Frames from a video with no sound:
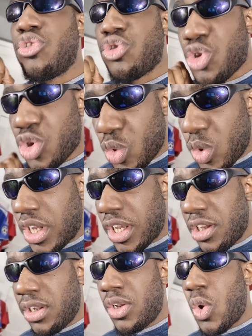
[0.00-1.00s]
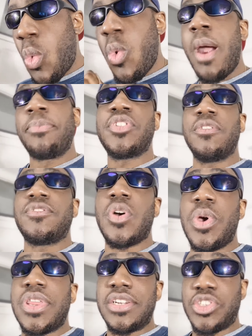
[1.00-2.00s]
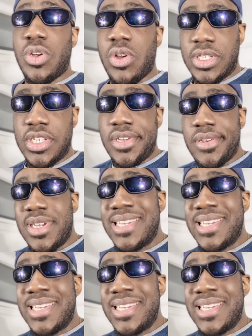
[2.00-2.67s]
Tuchel wipes the floor with Ancelotti.